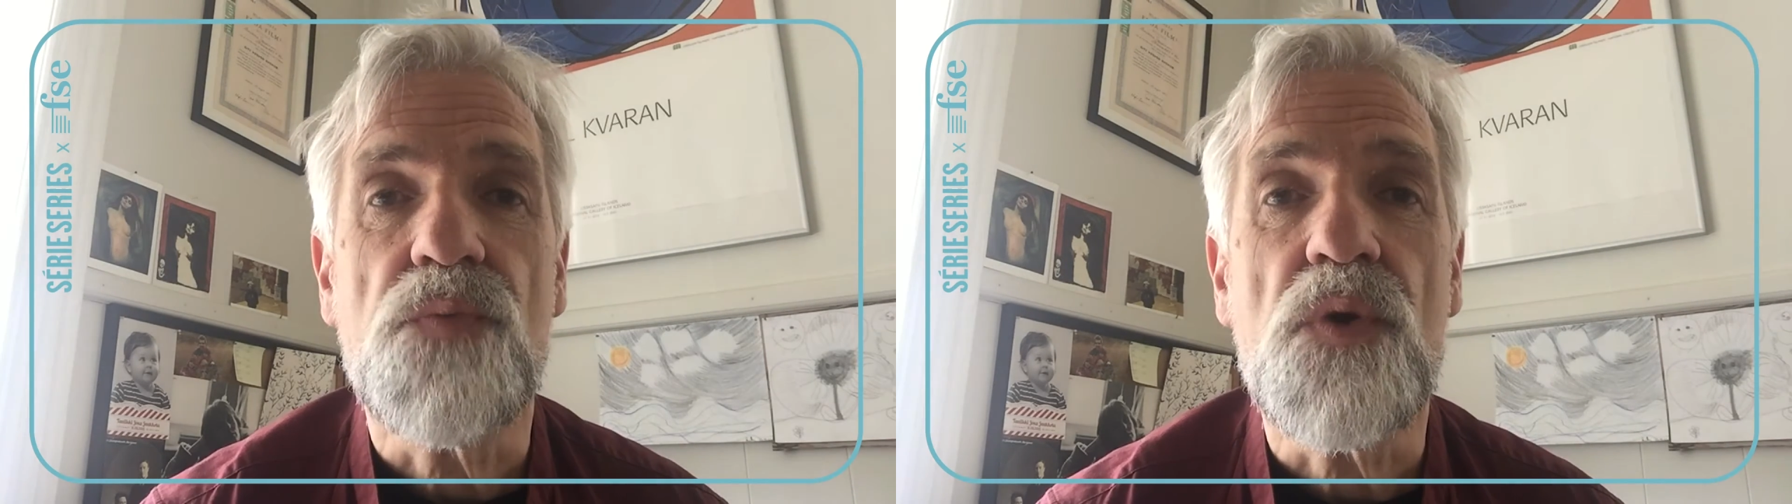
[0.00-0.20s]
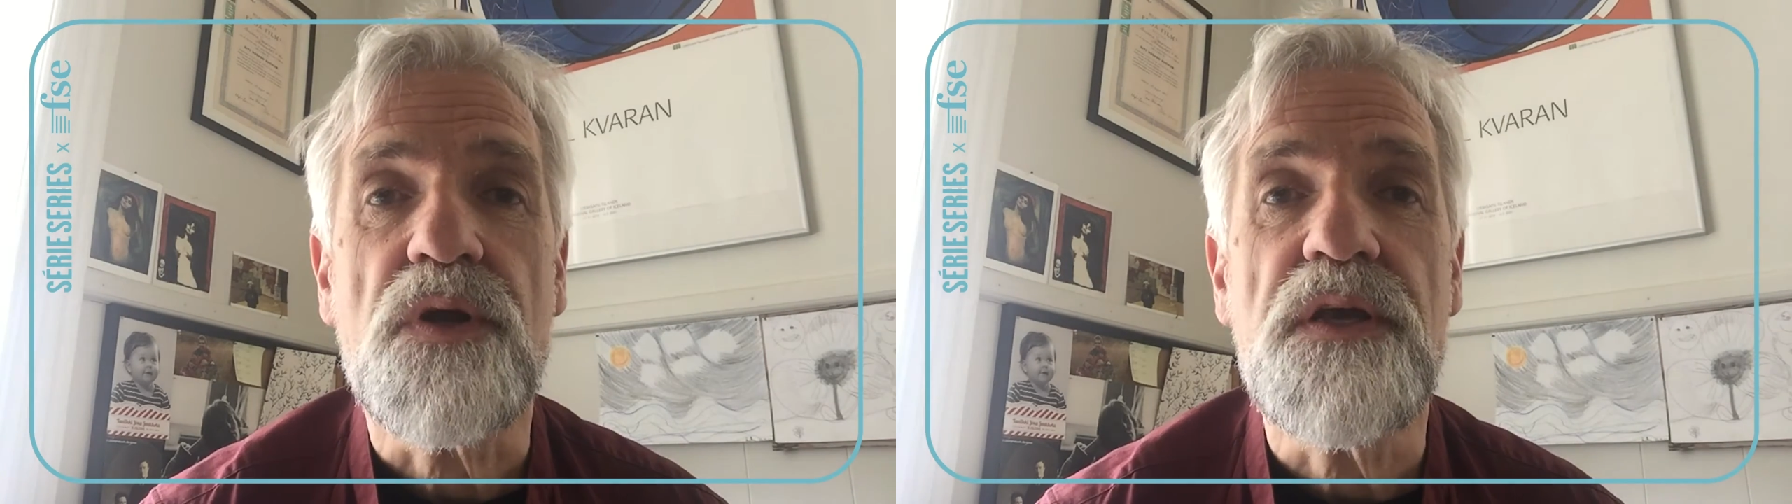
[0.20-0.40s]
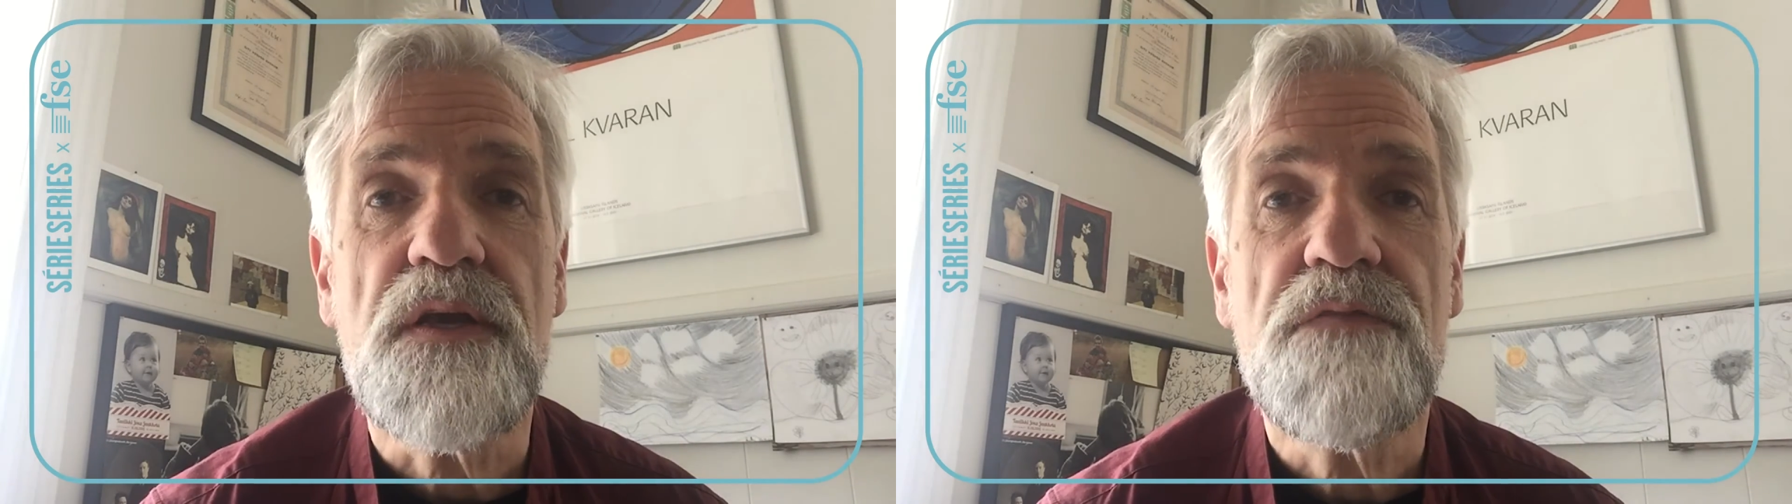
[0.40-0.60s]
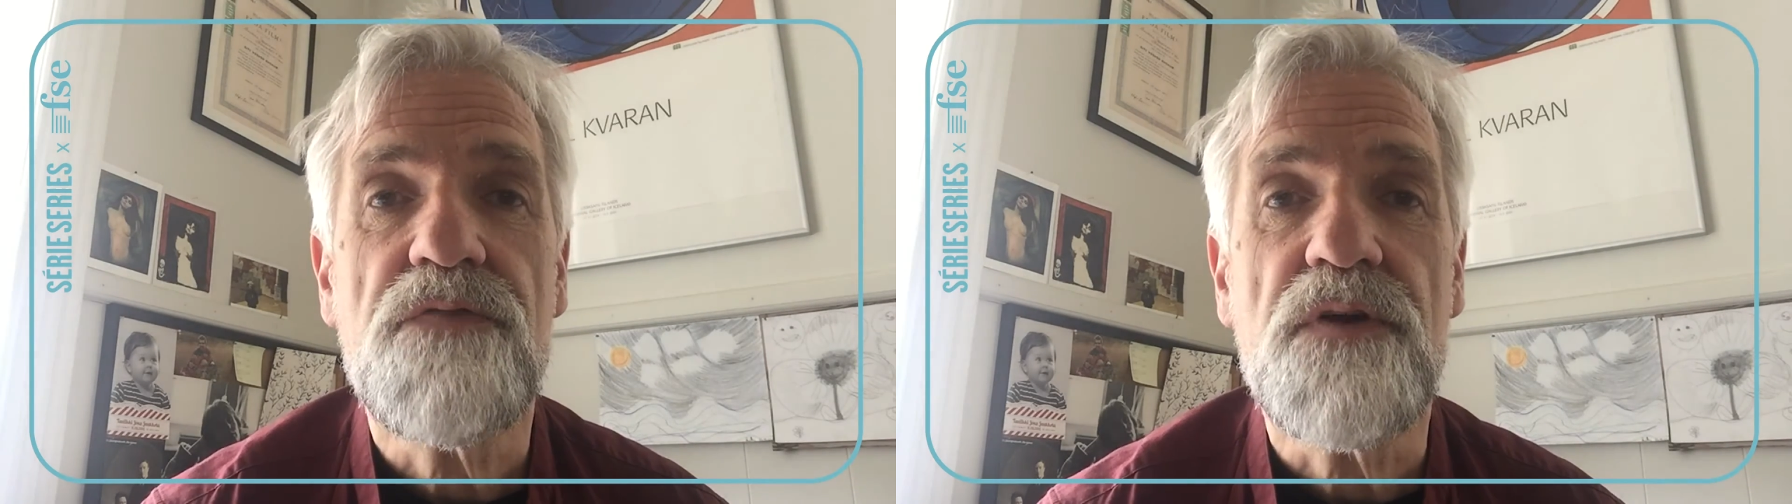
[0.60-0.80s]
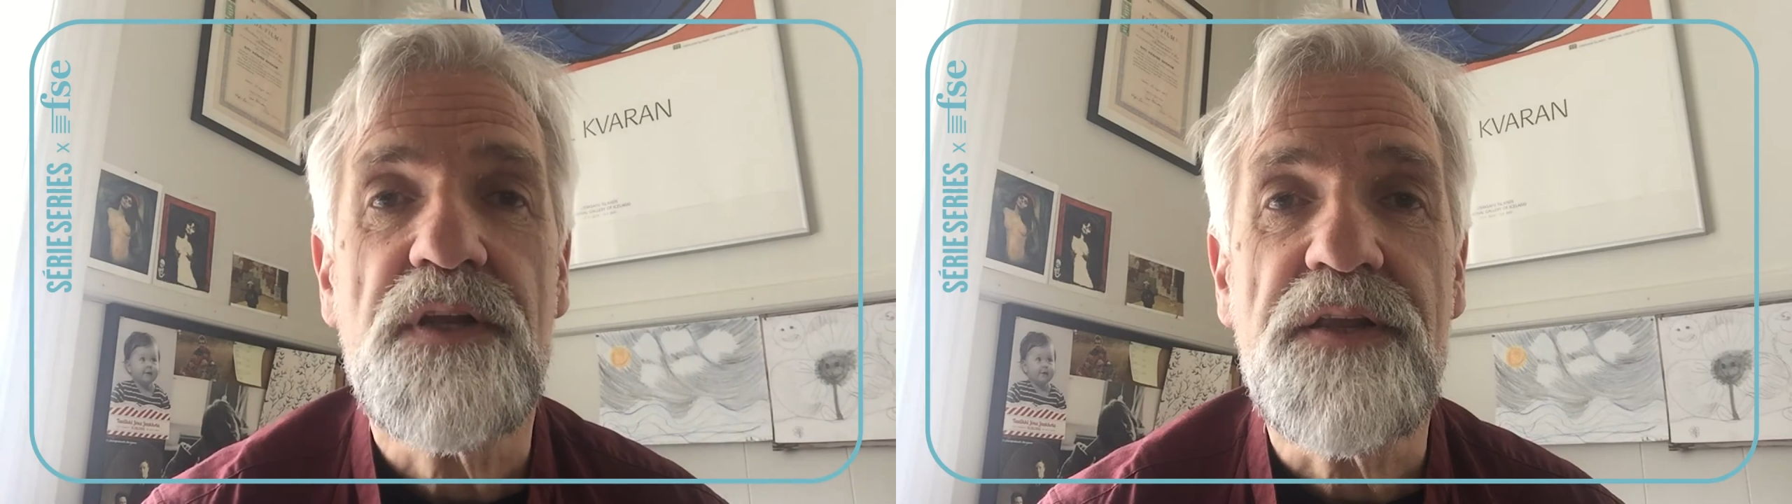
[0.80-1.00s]
working
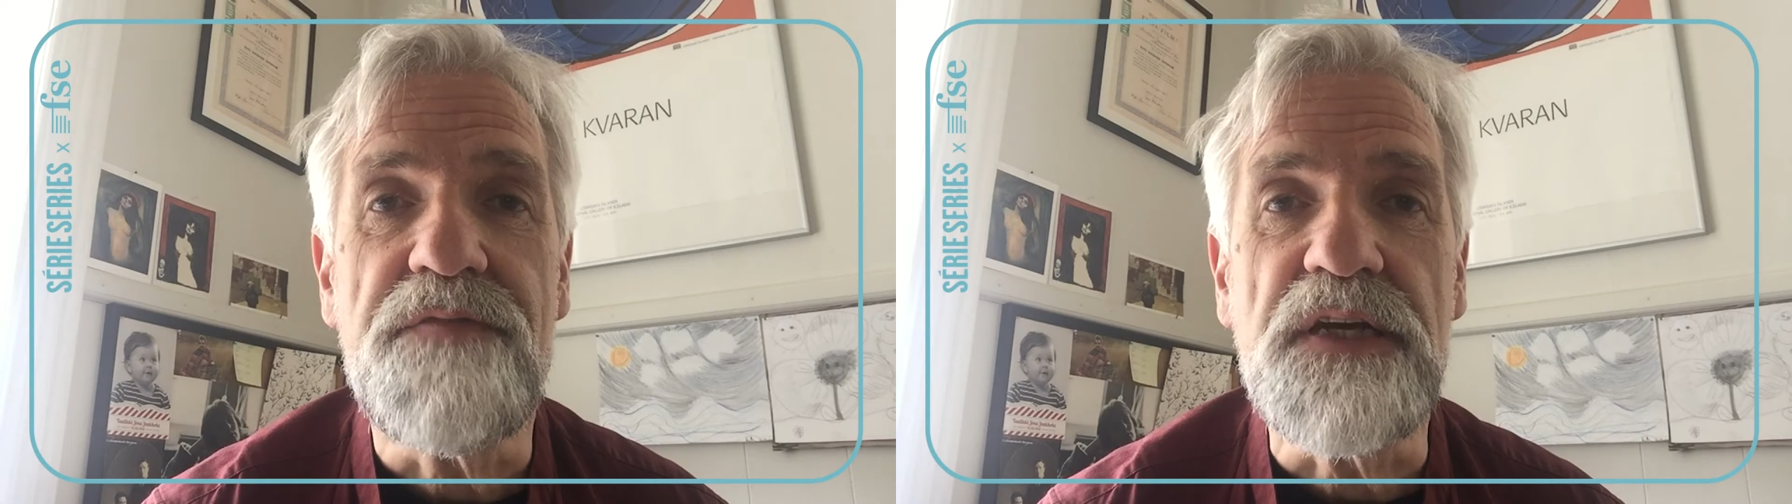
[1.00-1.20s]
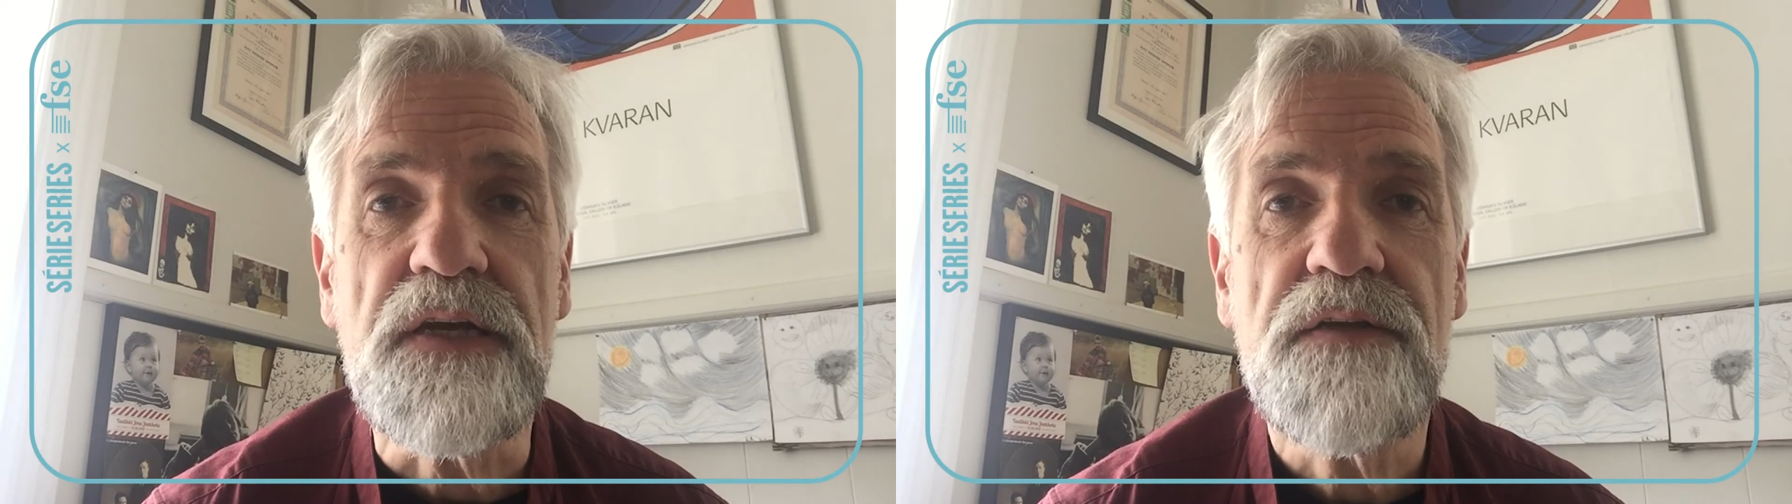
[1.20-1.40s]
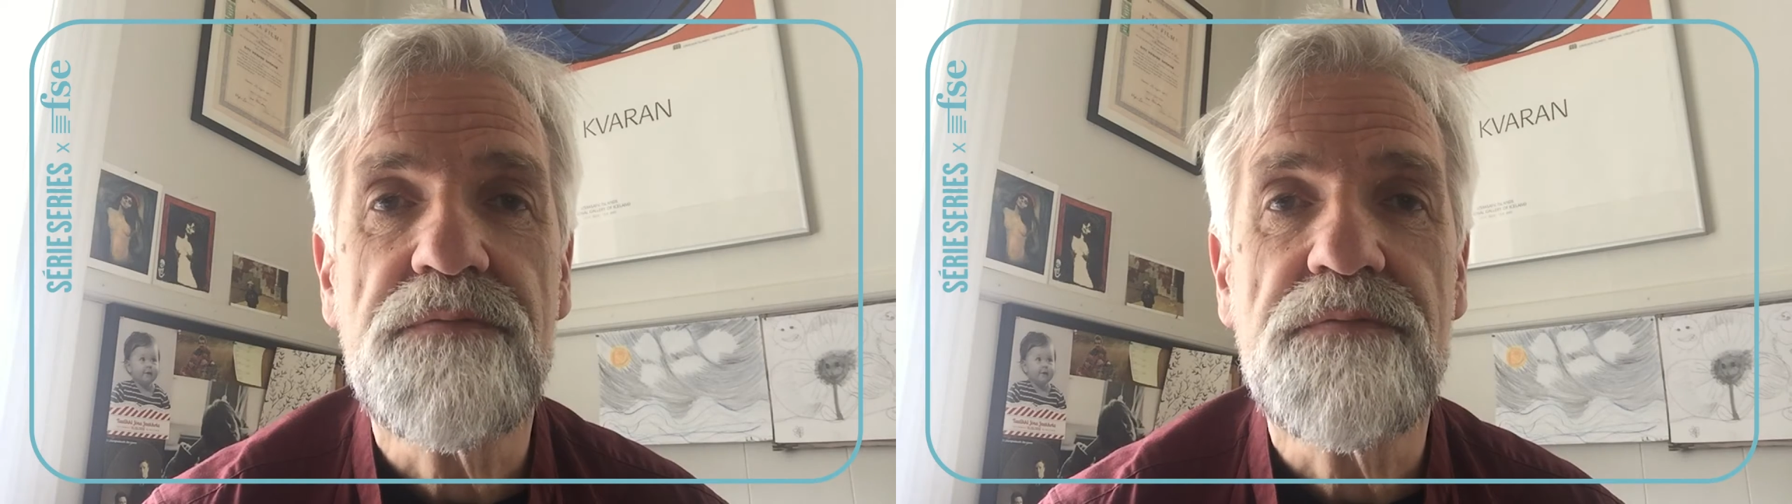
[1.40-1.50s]
for a living.